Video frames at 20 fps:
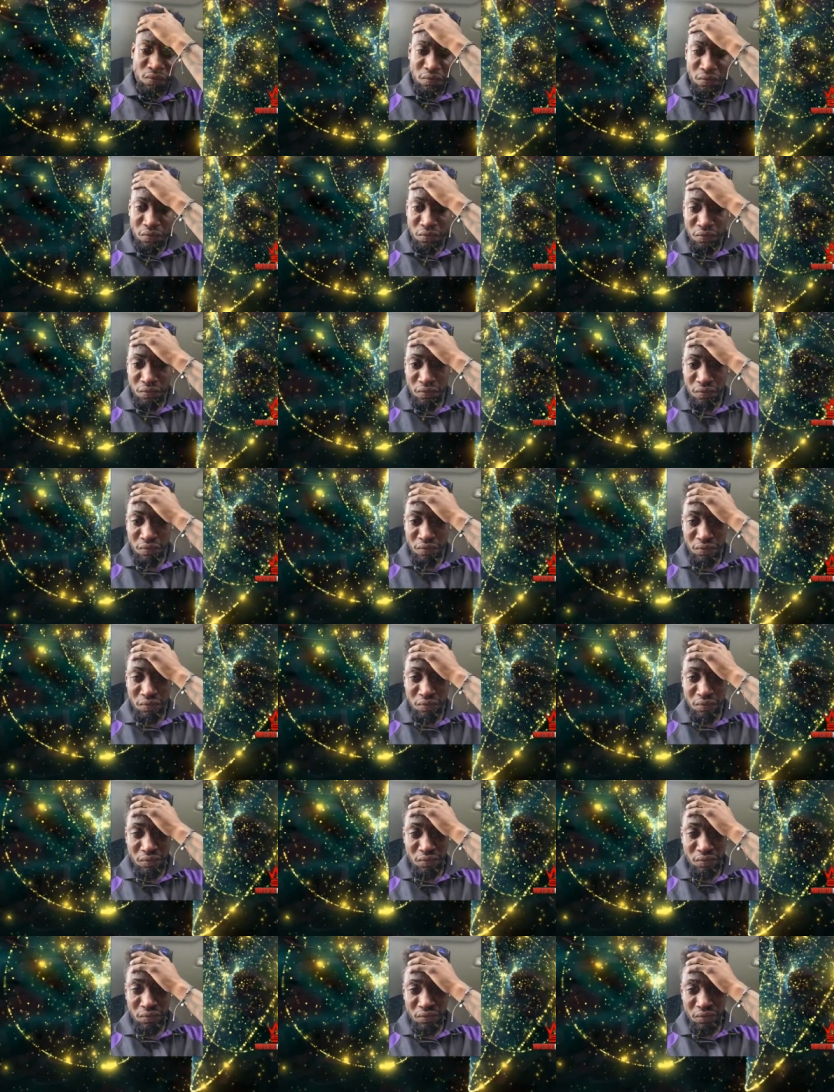that we have to
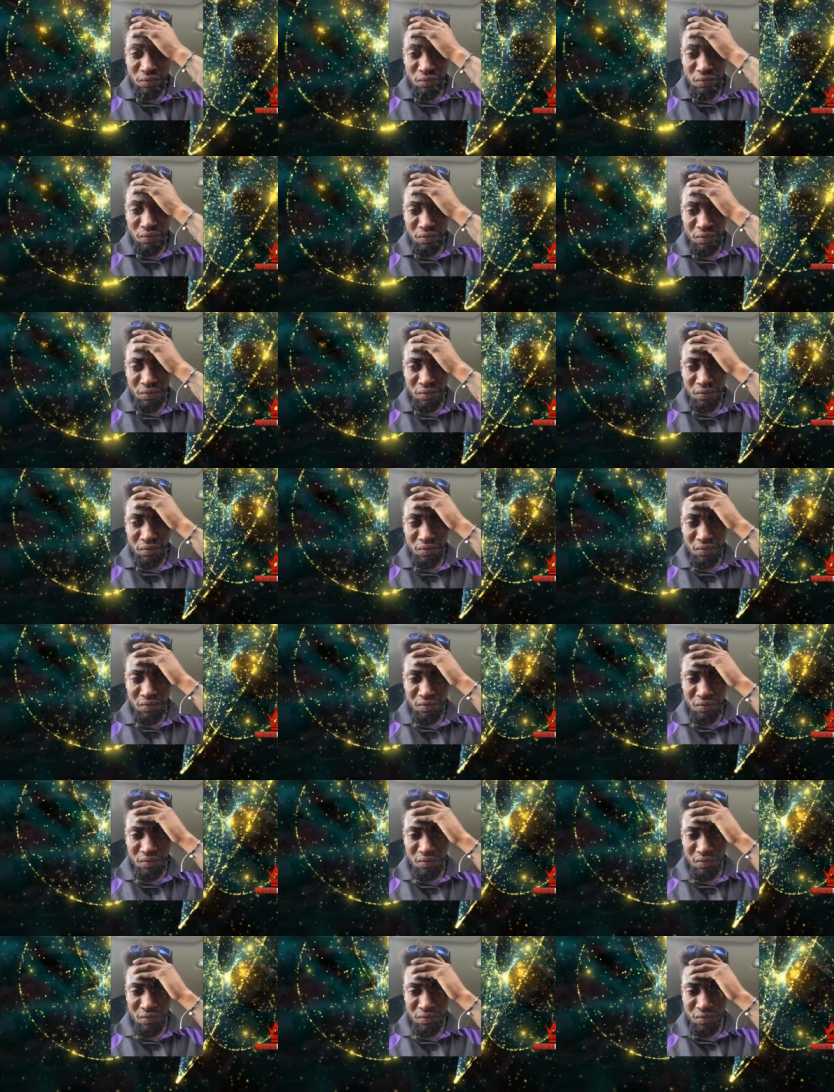hold inside
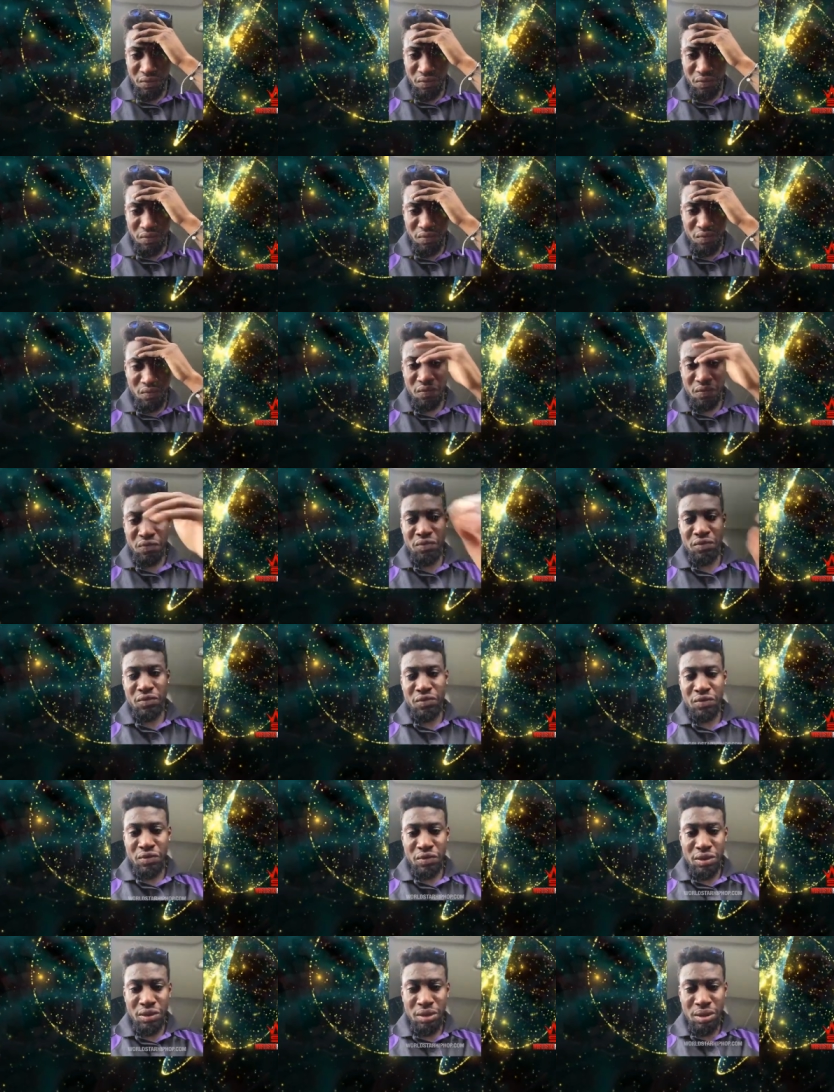and we're not
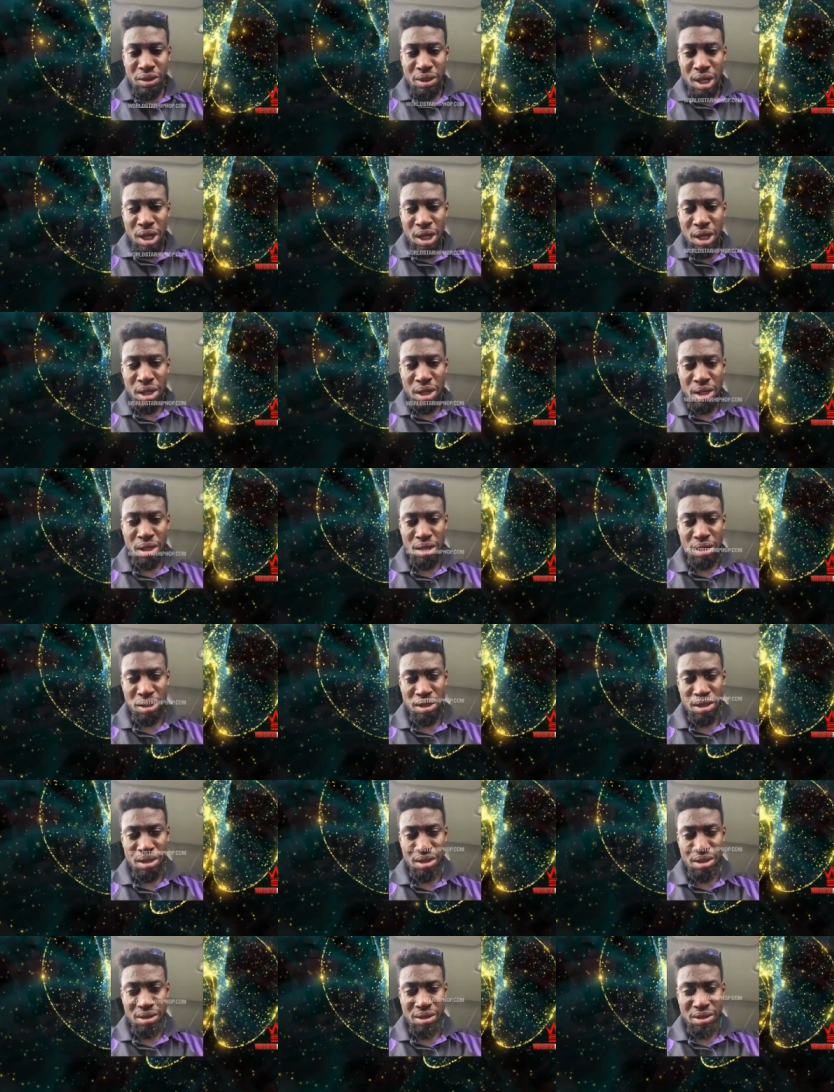allowed to express
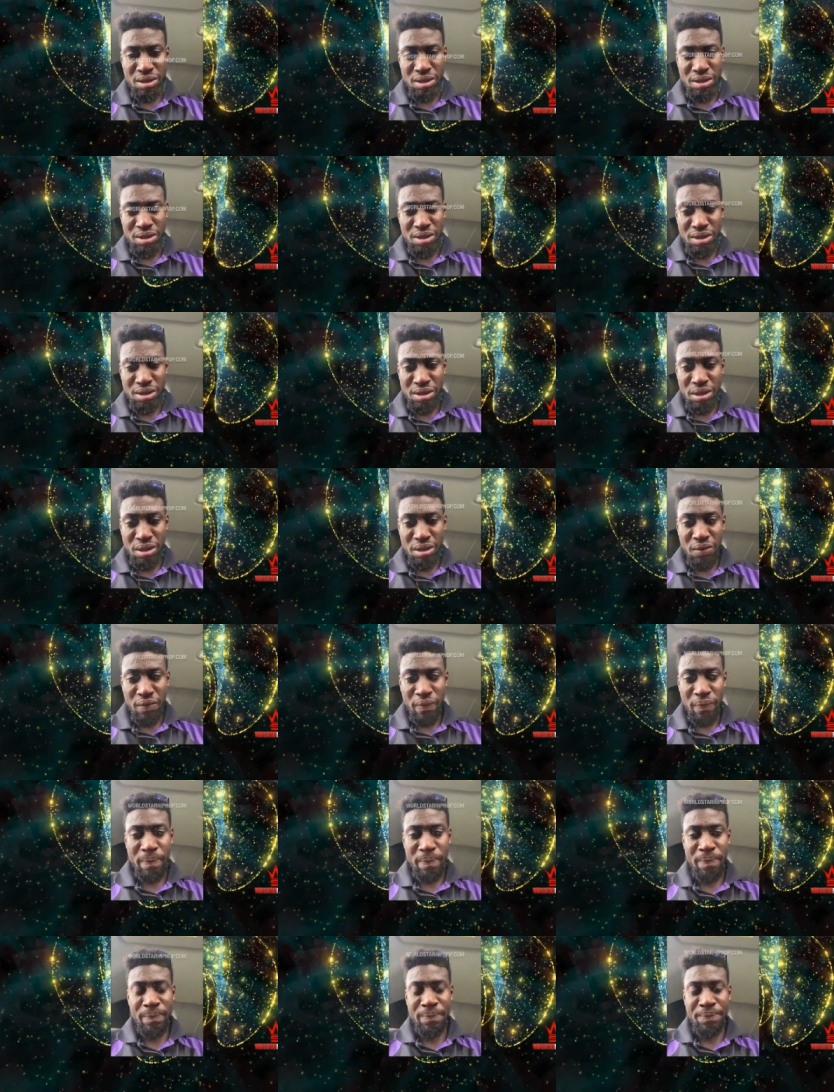how we
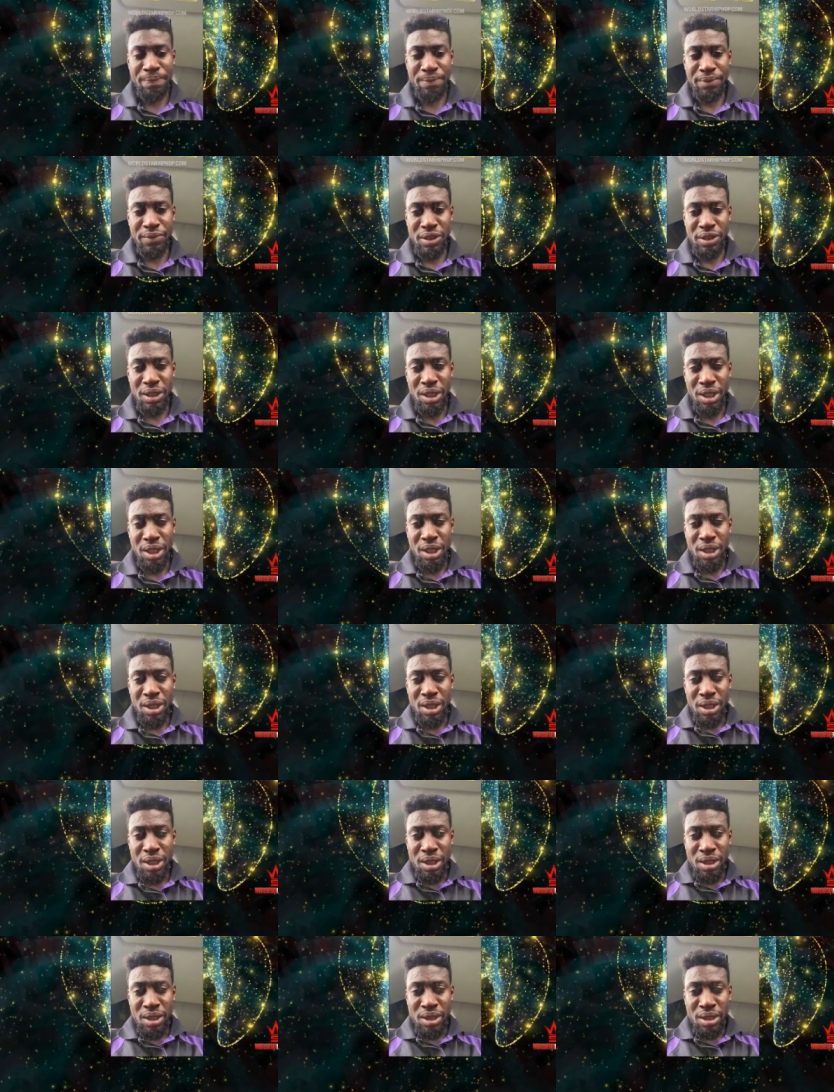feel because
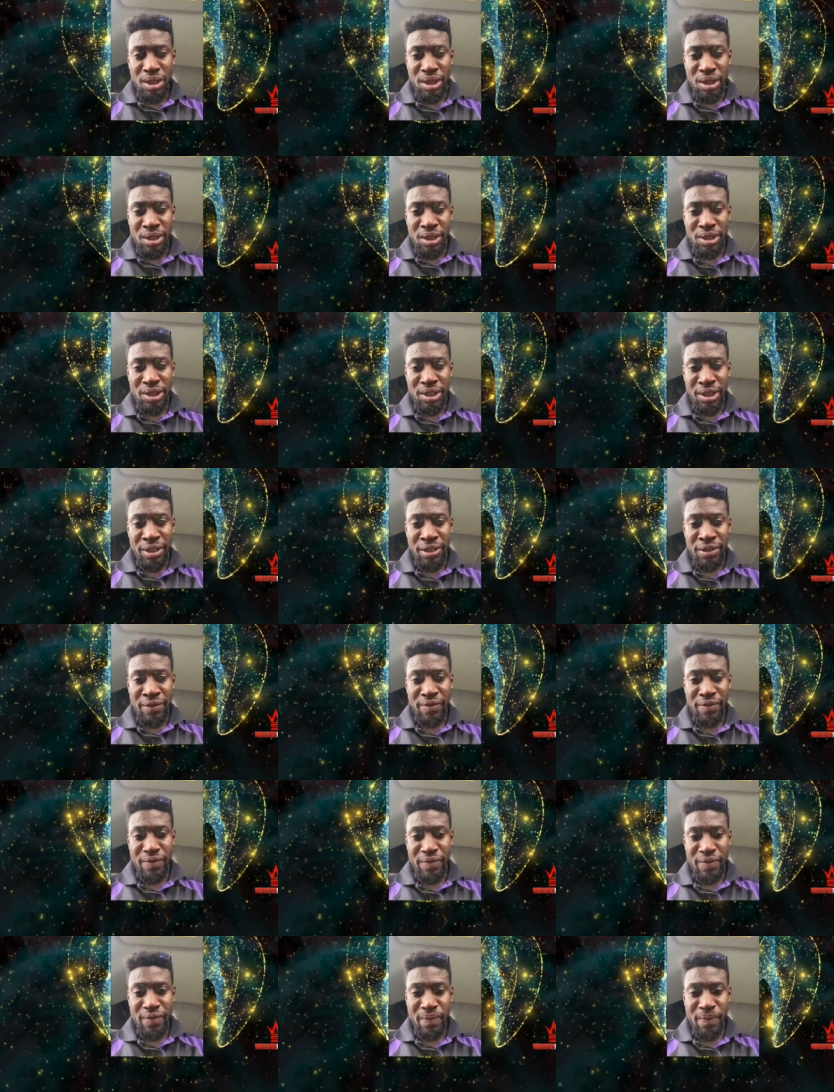society puts
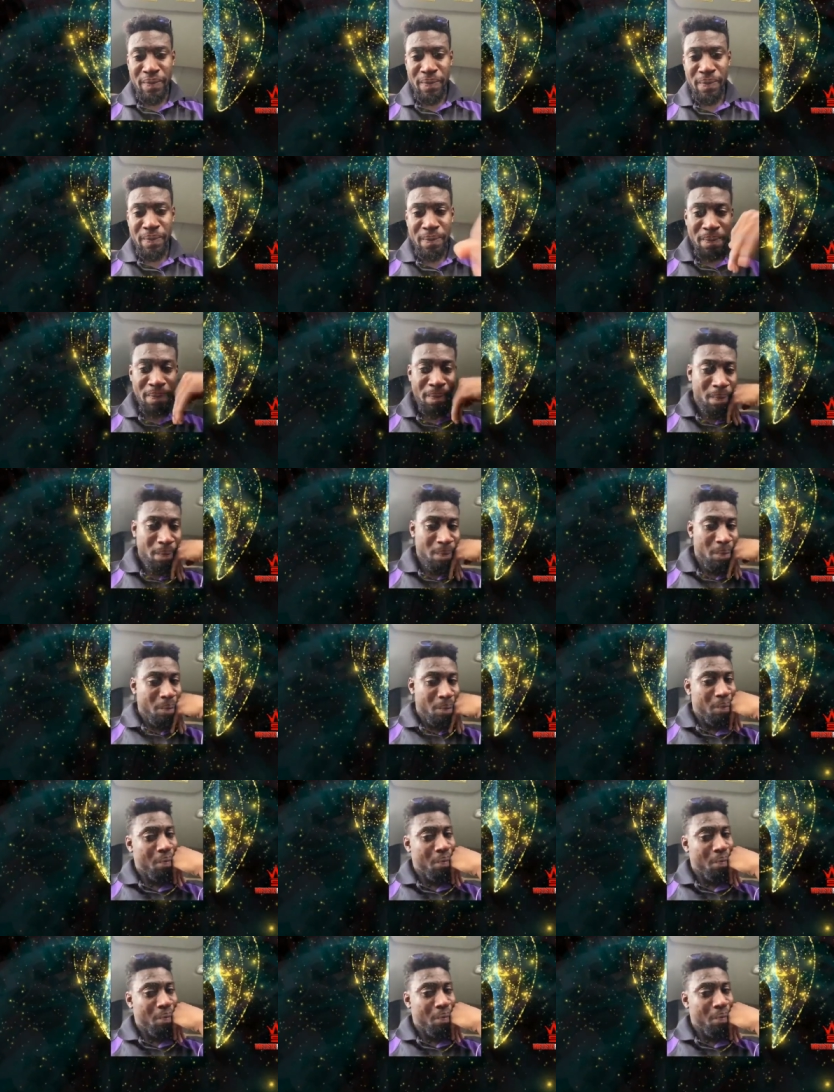us at an up